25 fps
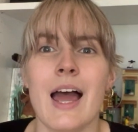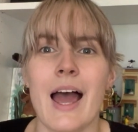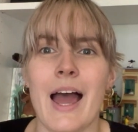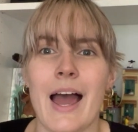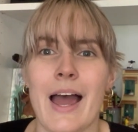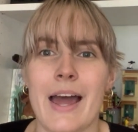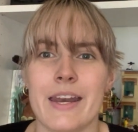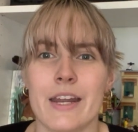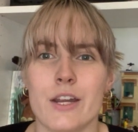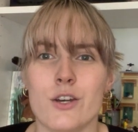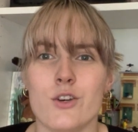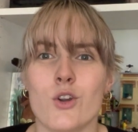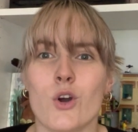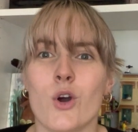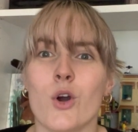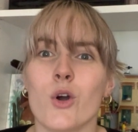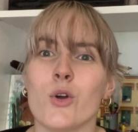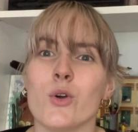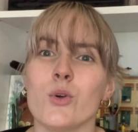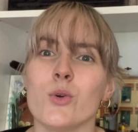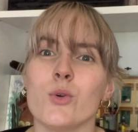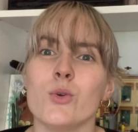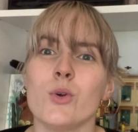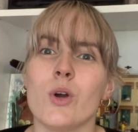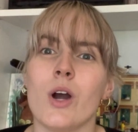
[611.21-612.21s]
And I
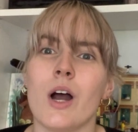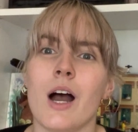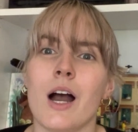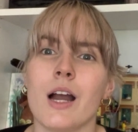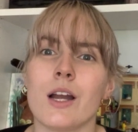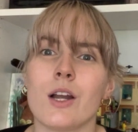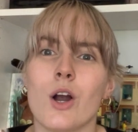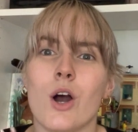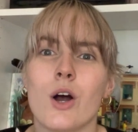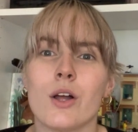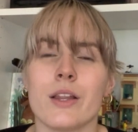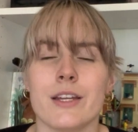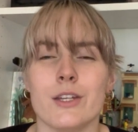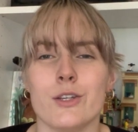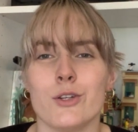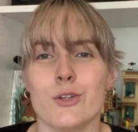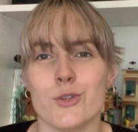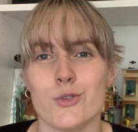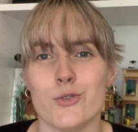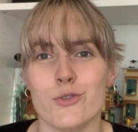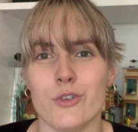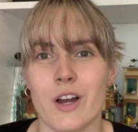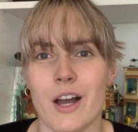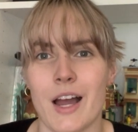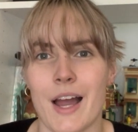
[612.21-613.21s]
know Colleen
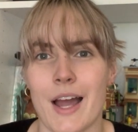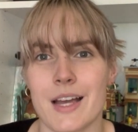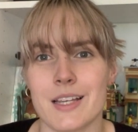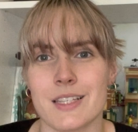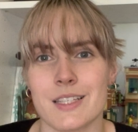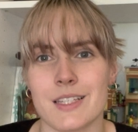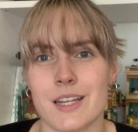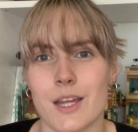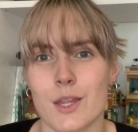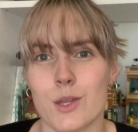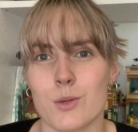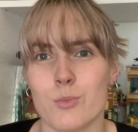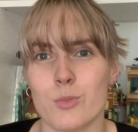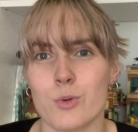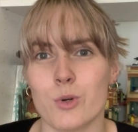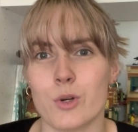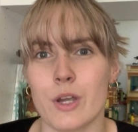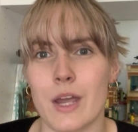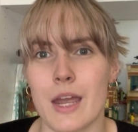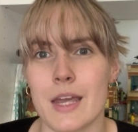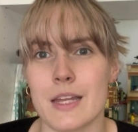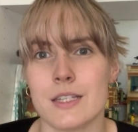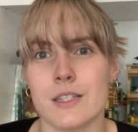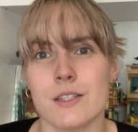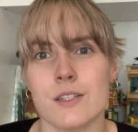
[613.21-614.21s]
Hoover has another book,
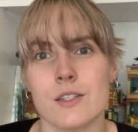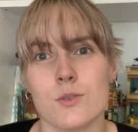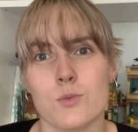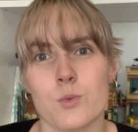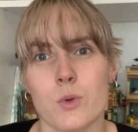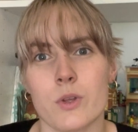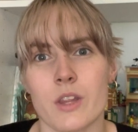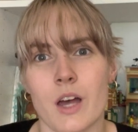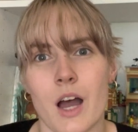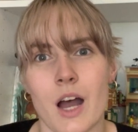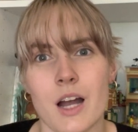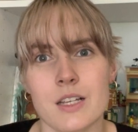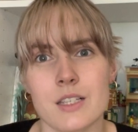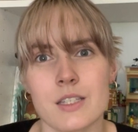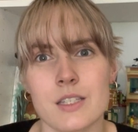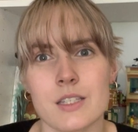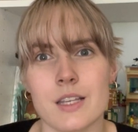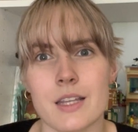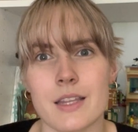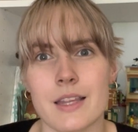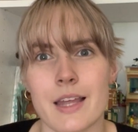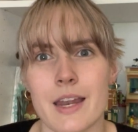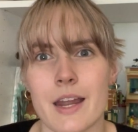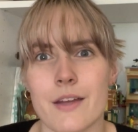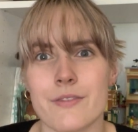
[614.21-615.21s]
Ends With Us,
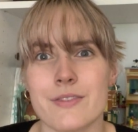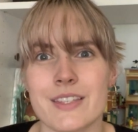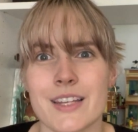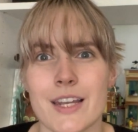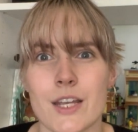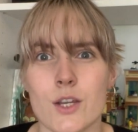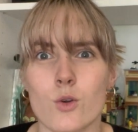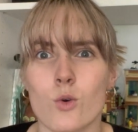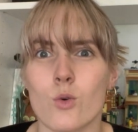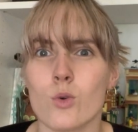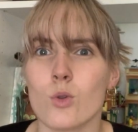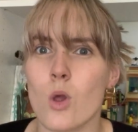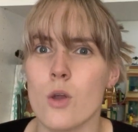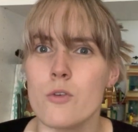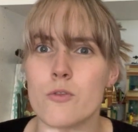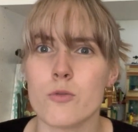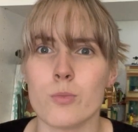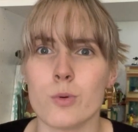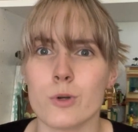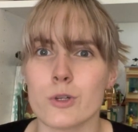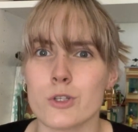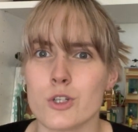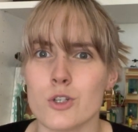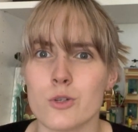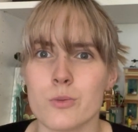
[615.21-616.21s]
that I've seen all over
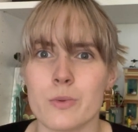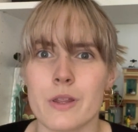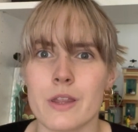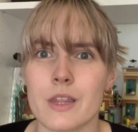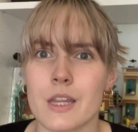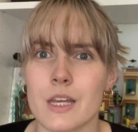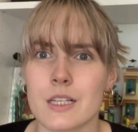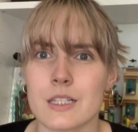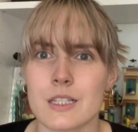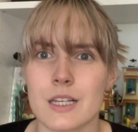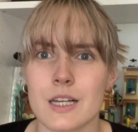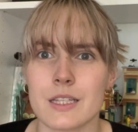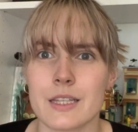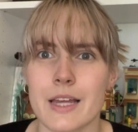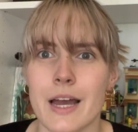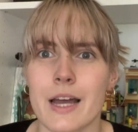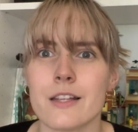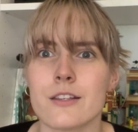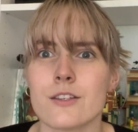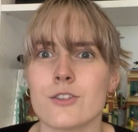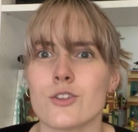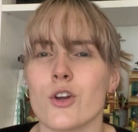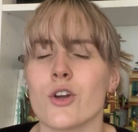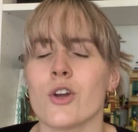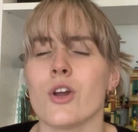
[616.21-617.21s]
BookTube and things like
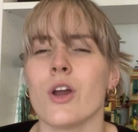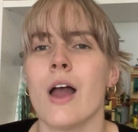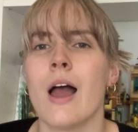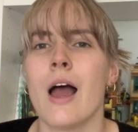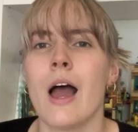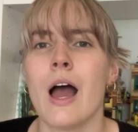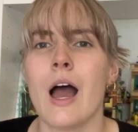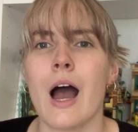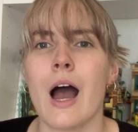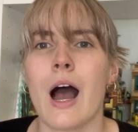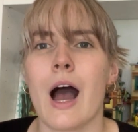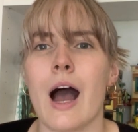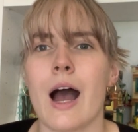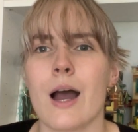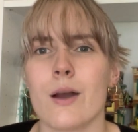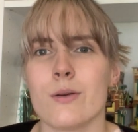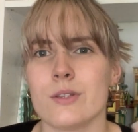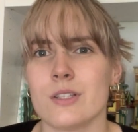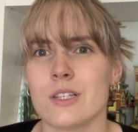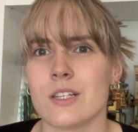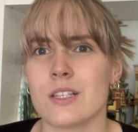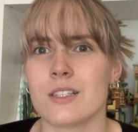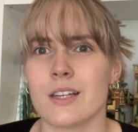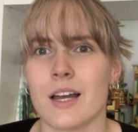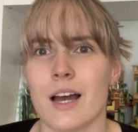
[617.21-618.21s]
that. So
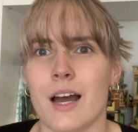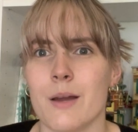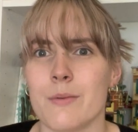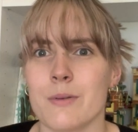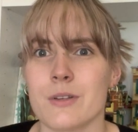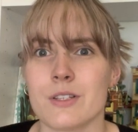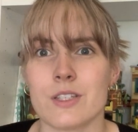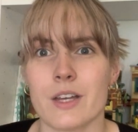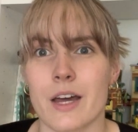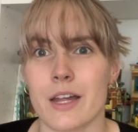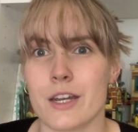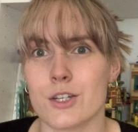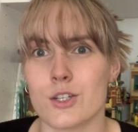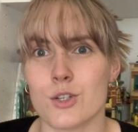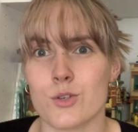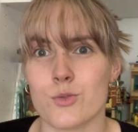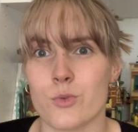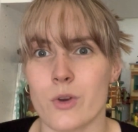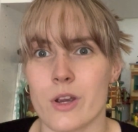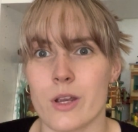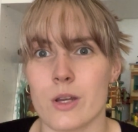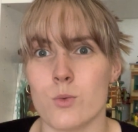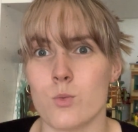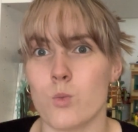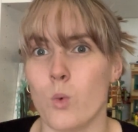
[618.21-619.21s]
I'm excited to
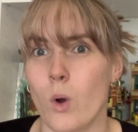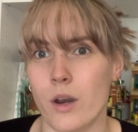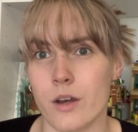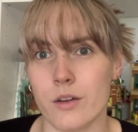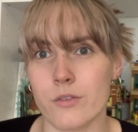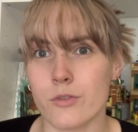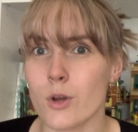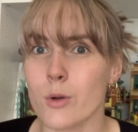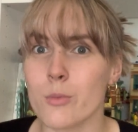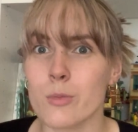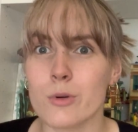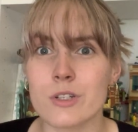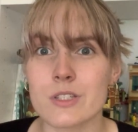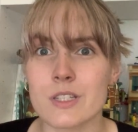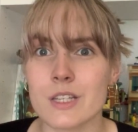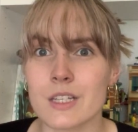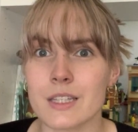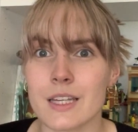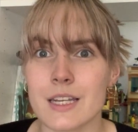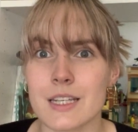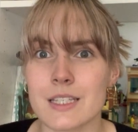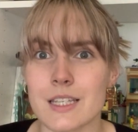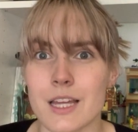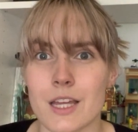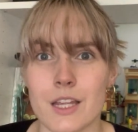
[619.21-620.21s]
read one of her books at
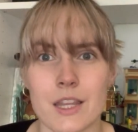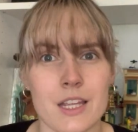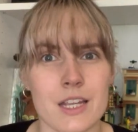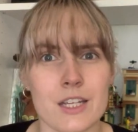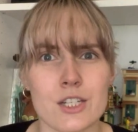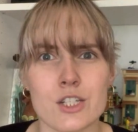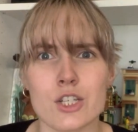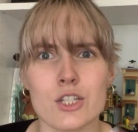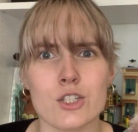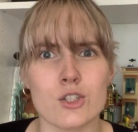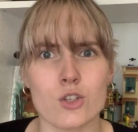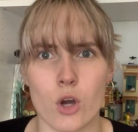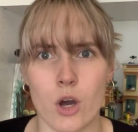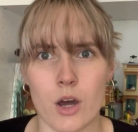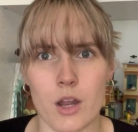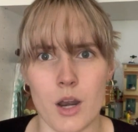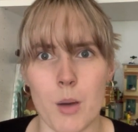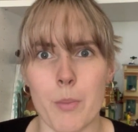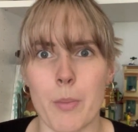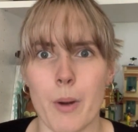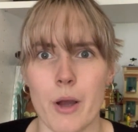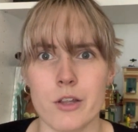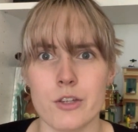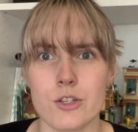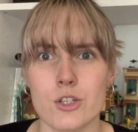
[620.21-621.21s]
least. I think she's got a
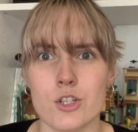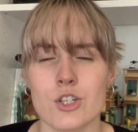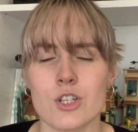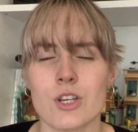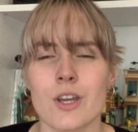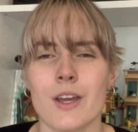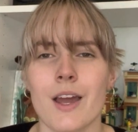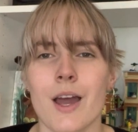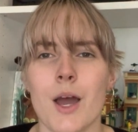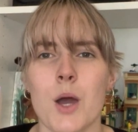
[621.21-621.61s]
bunch.